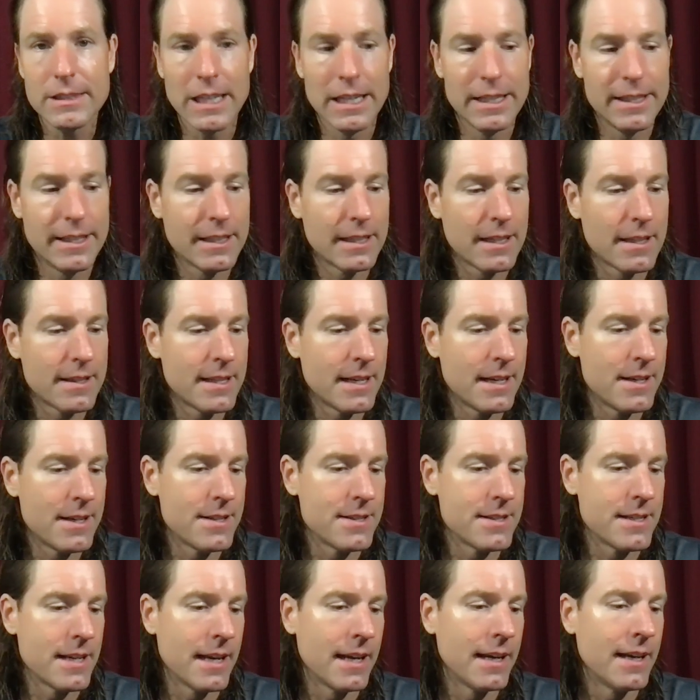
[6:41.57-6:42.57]
I think that that
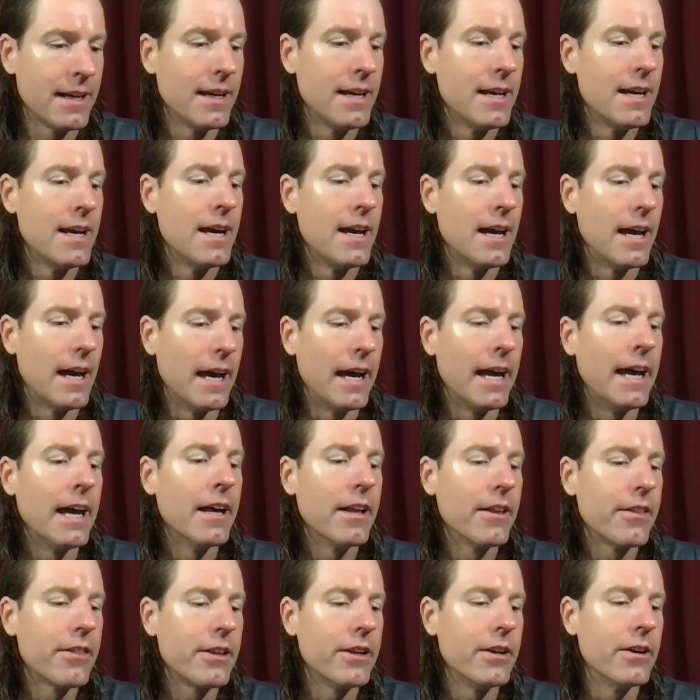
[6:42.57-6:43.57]
is a, a
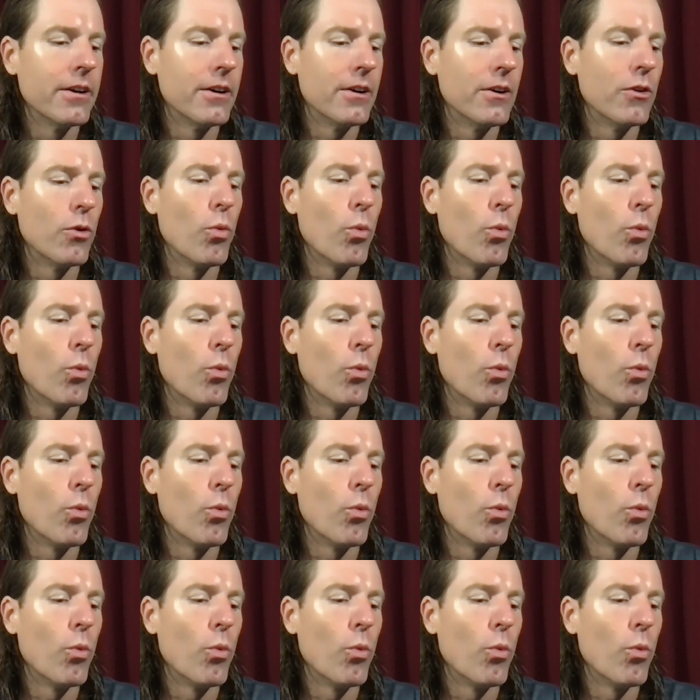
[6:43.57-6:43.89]
healthier